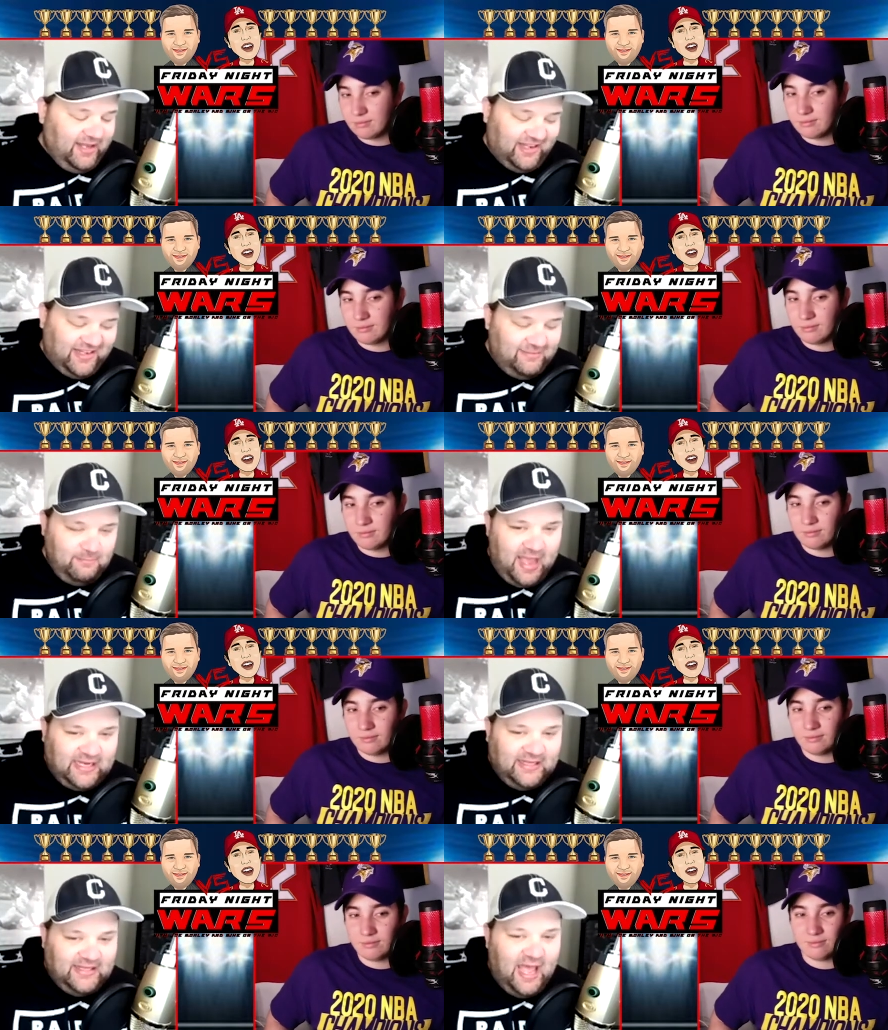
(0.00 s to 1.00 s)
Speaker 1: the
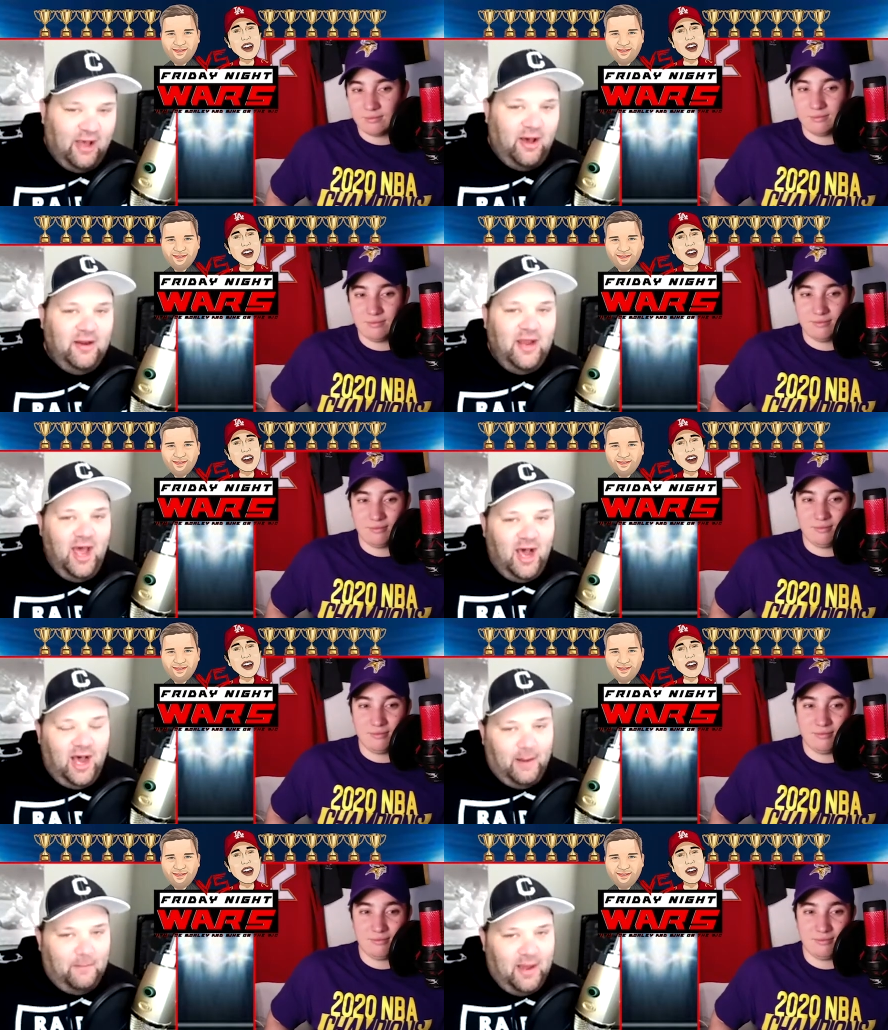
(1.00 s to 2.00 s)
smack it down
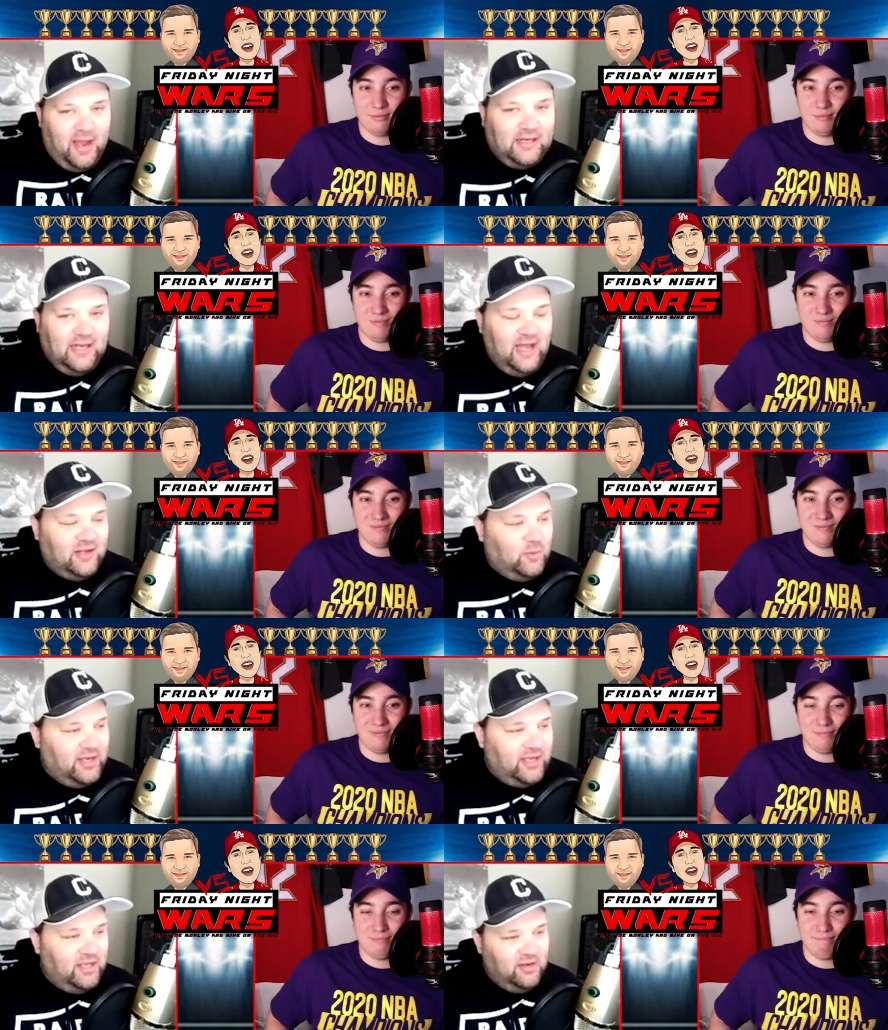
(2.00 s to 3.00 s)
on Mike last
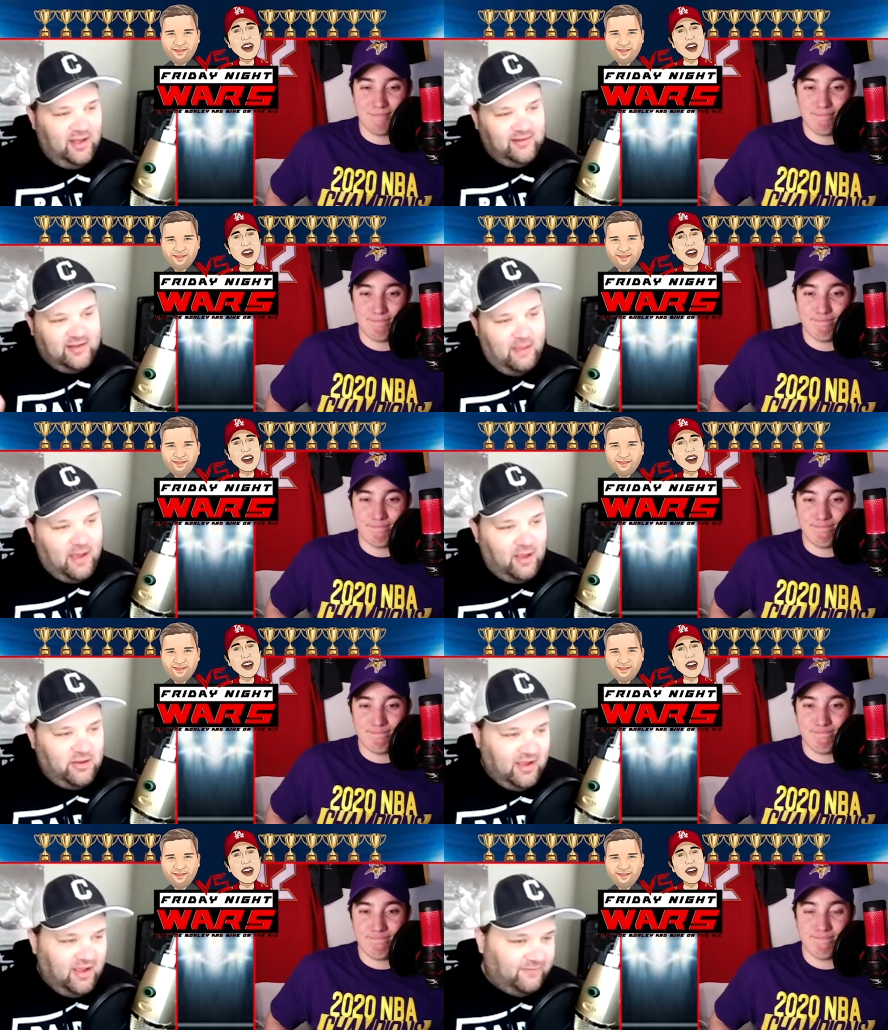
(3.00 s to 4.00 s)
week, and you guys came out,
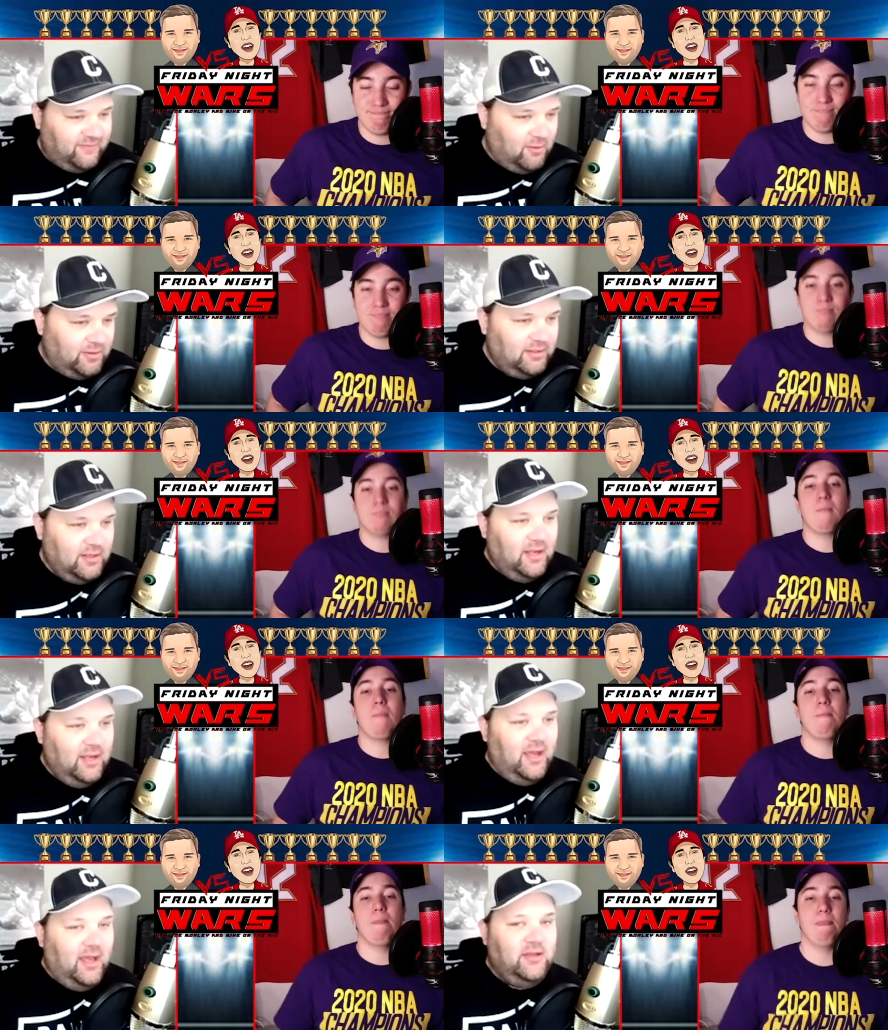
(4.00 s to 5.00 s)
you guys voted,
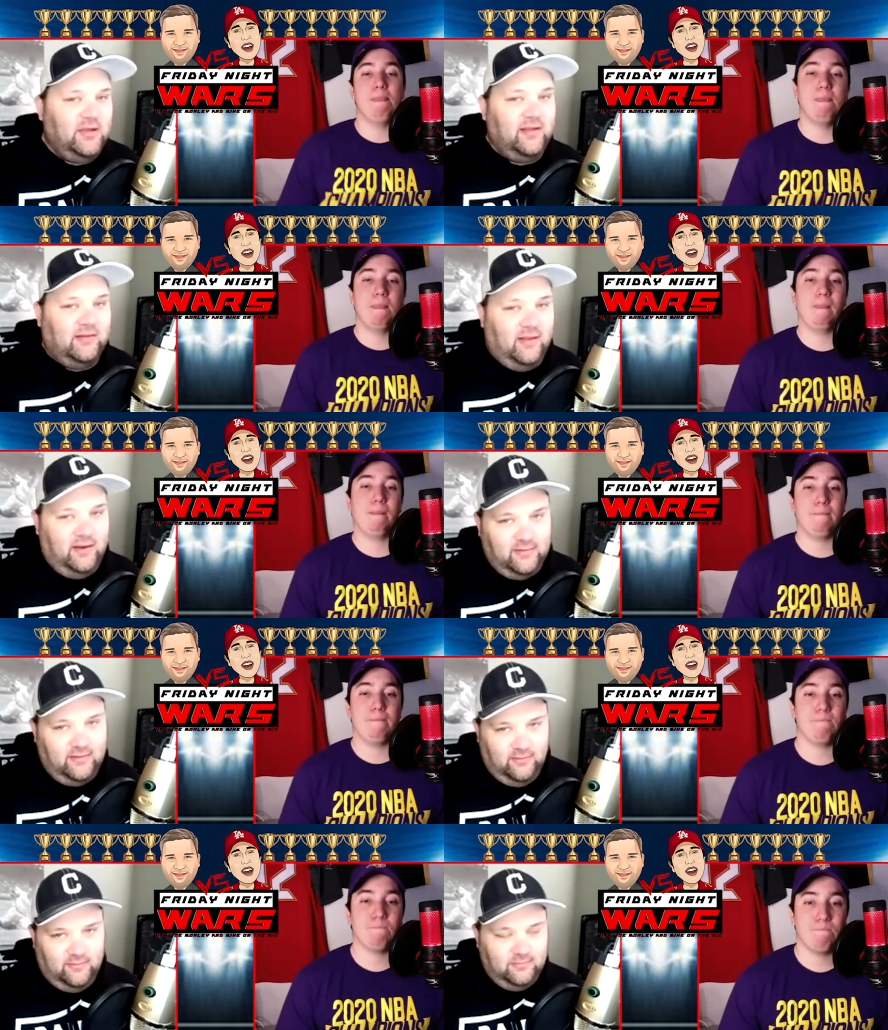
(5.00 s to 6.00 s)
and you guys let us
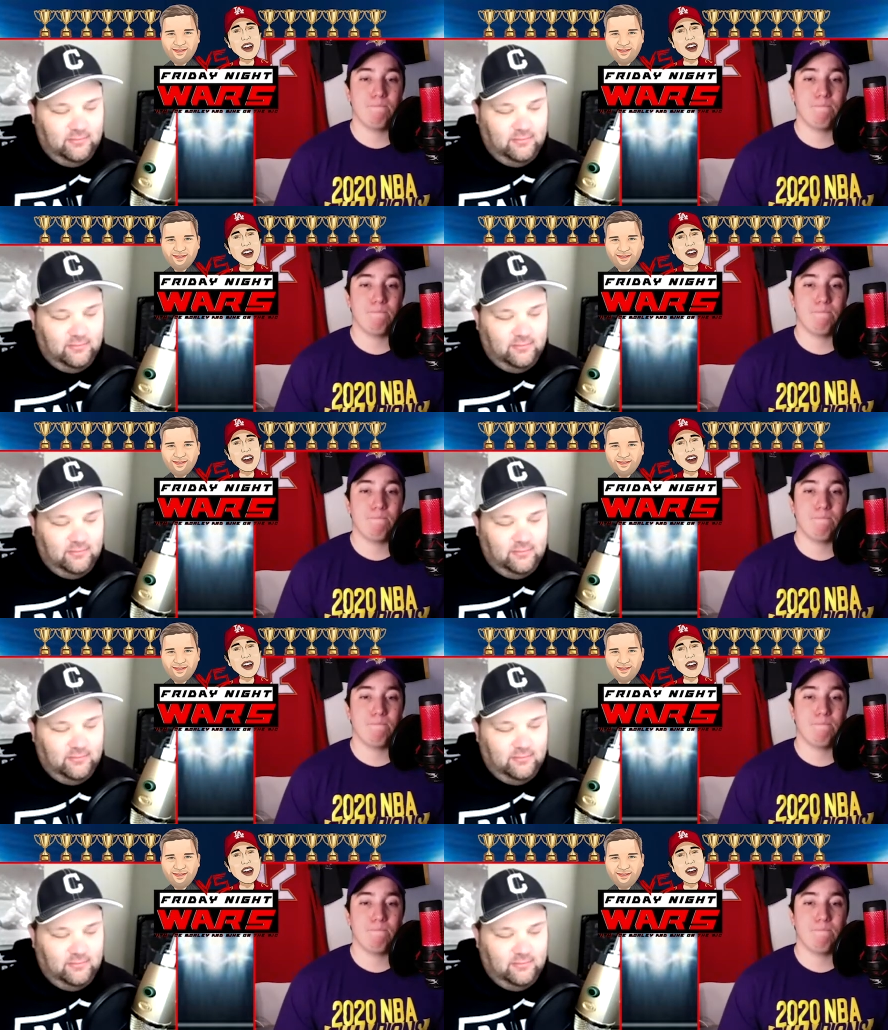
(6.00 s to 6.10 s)
know.